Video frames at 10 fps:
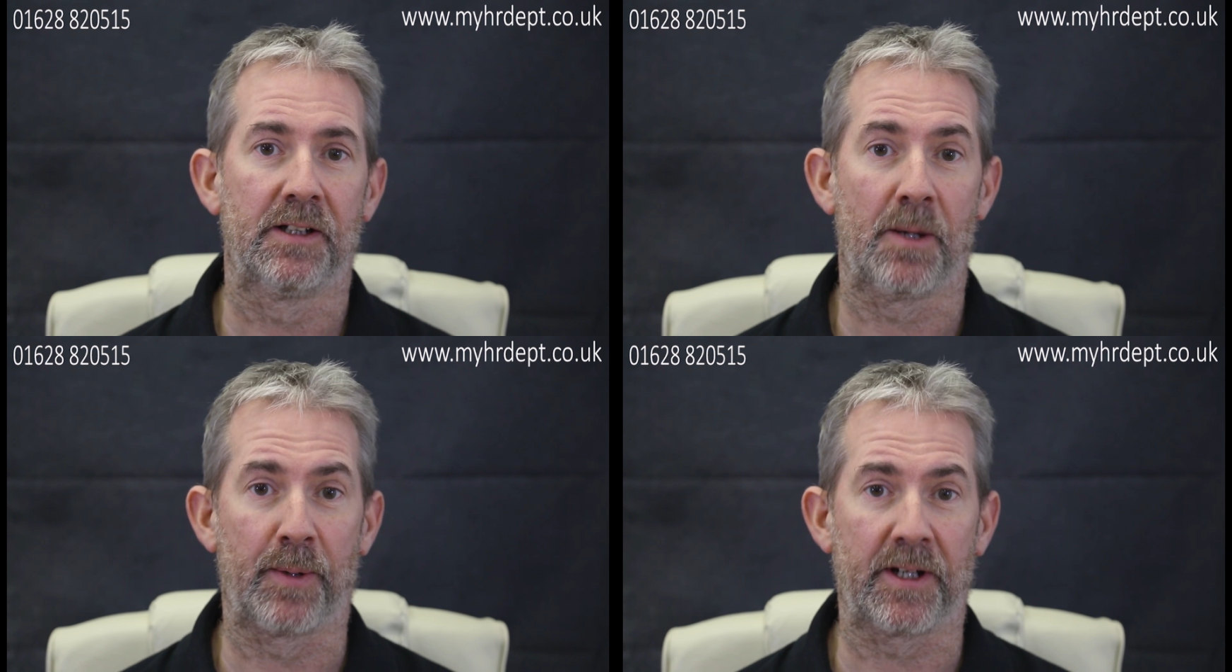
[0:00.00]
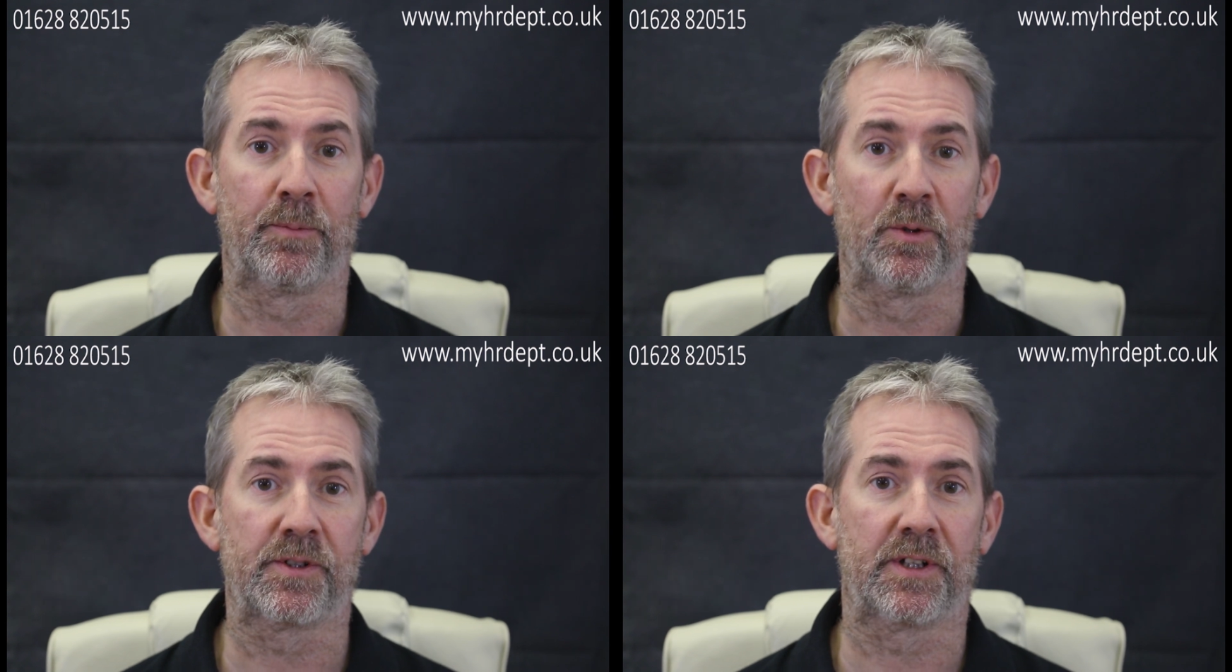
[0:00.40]

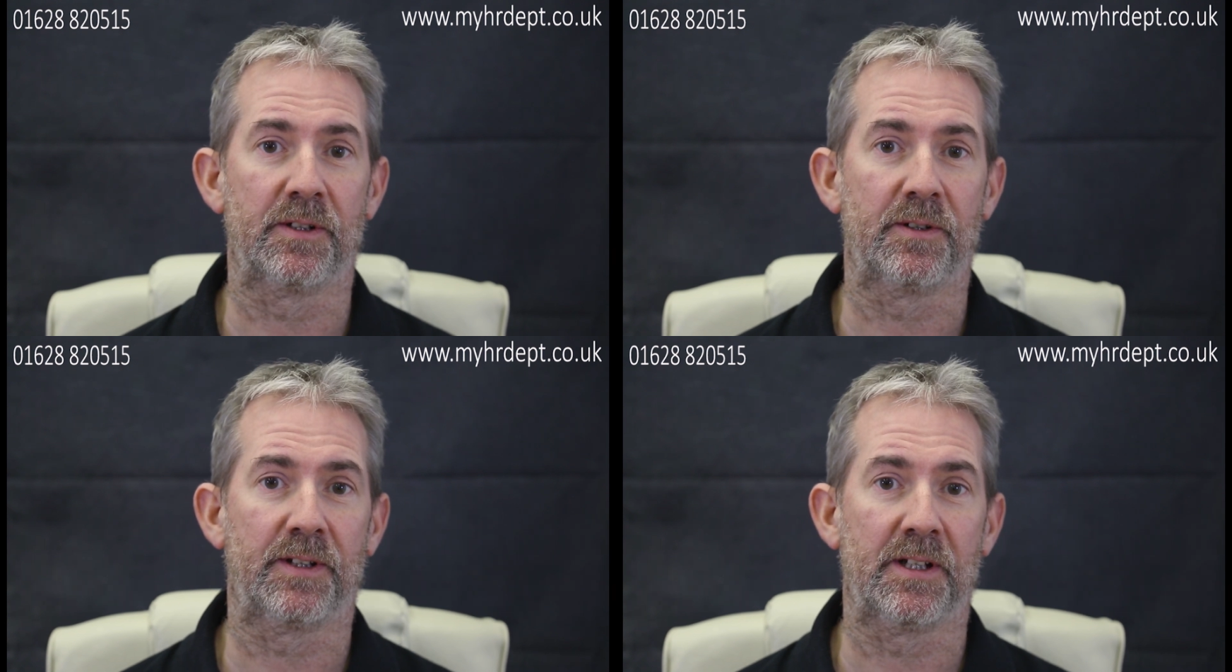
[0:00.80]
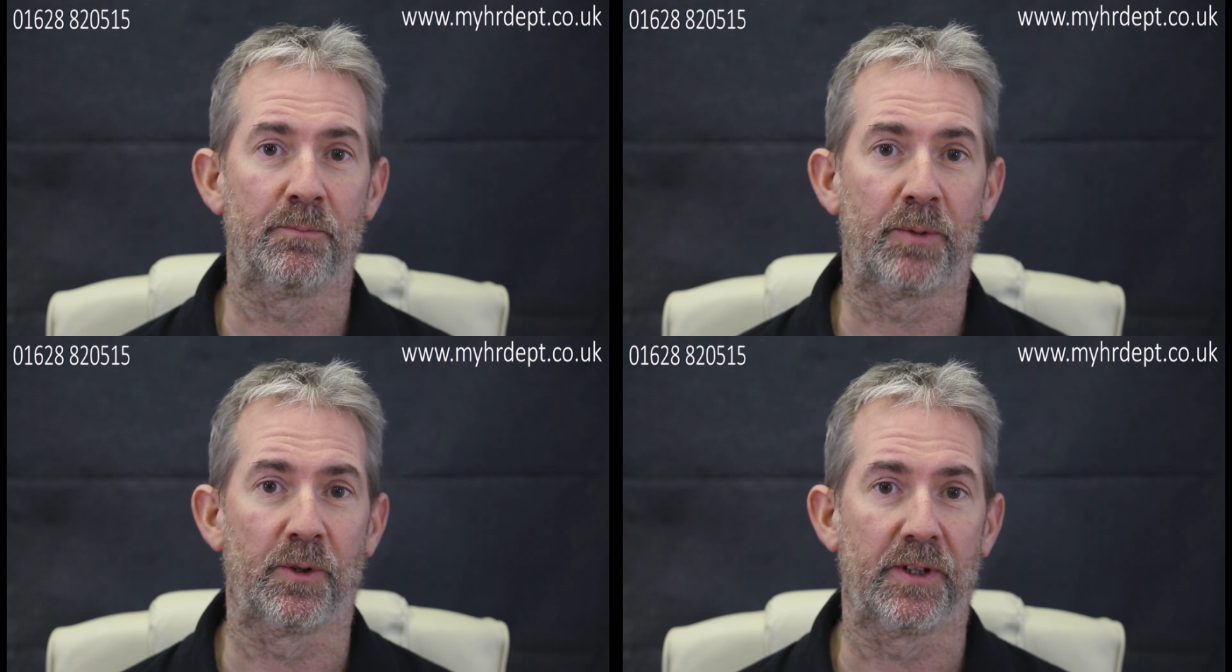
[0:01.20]
applicable to the
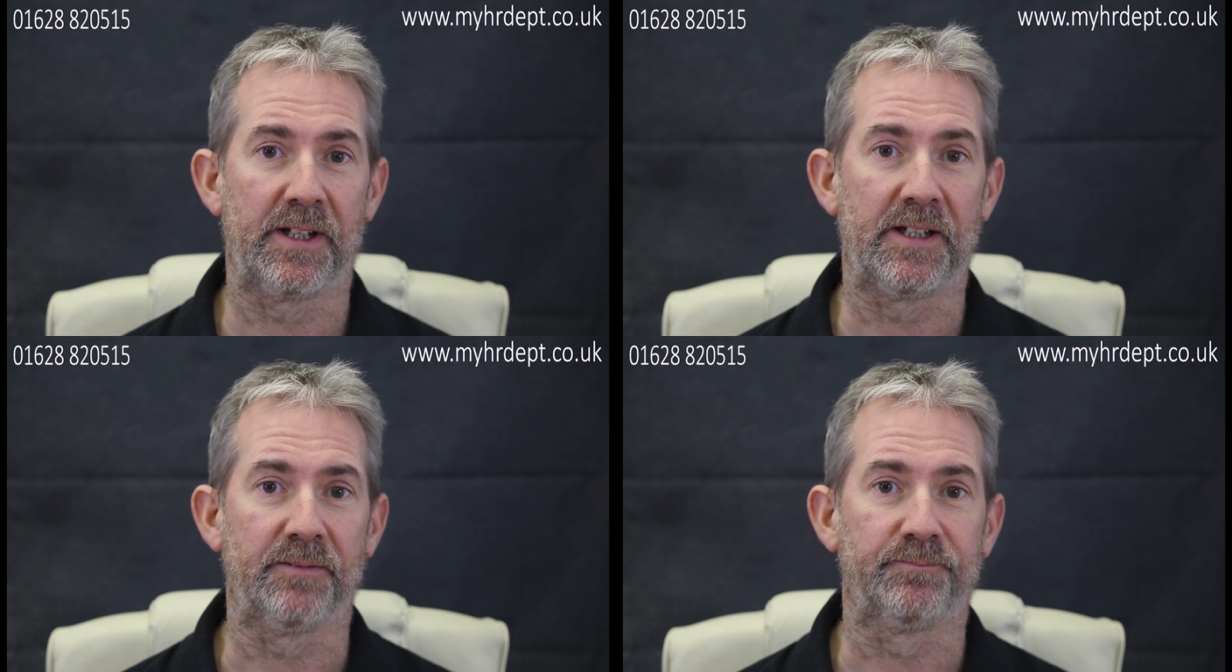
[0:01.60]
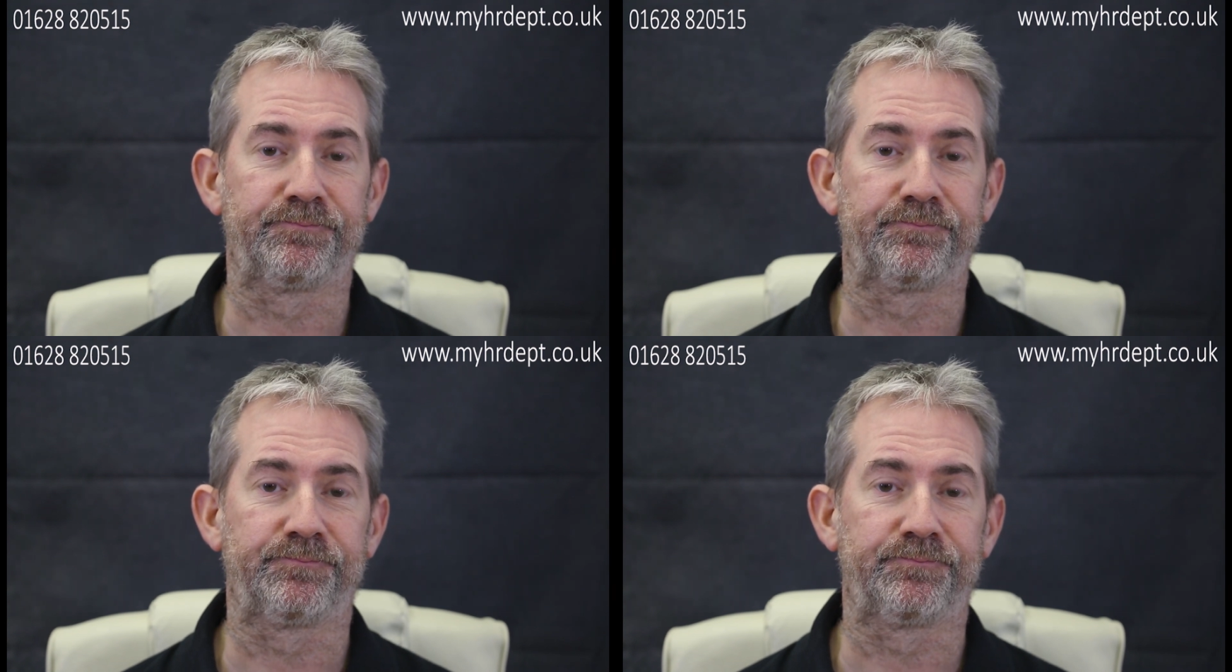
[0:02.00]
employee.